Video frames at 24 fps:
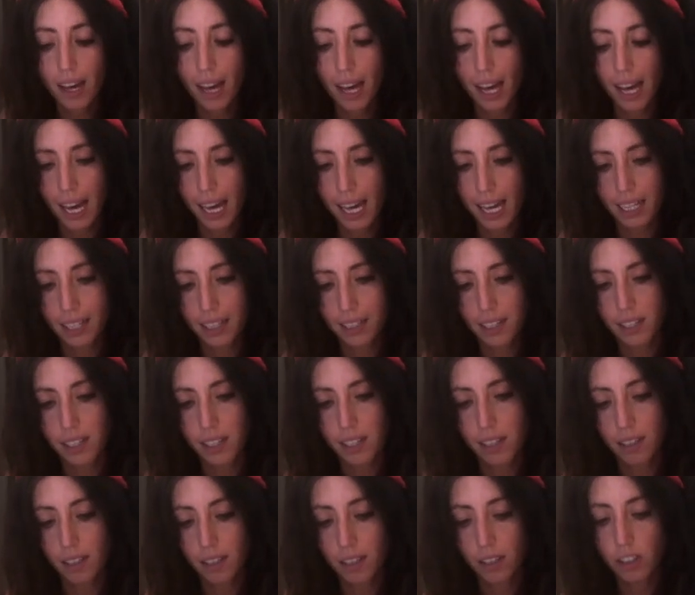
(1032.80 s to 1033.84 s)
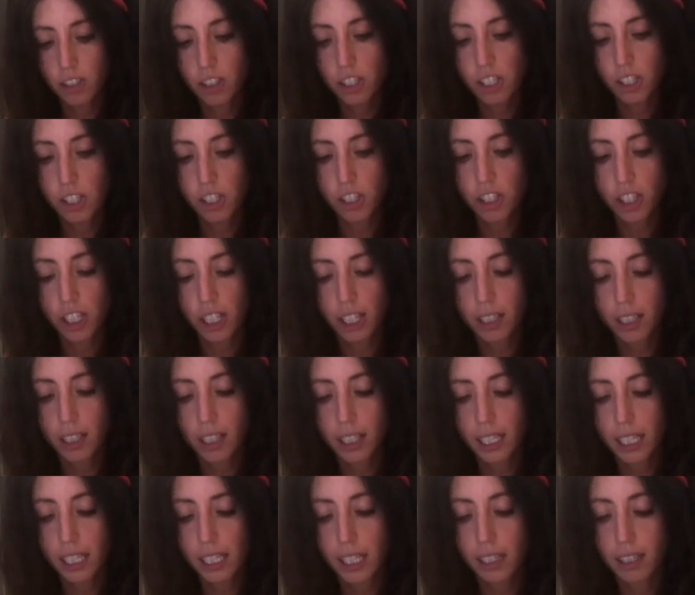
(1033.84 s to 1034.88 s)
and just
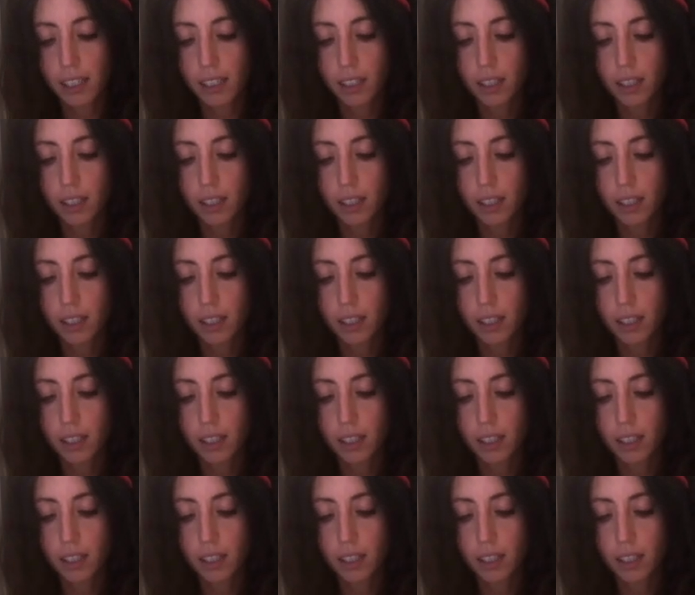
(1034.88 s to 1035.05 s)
gently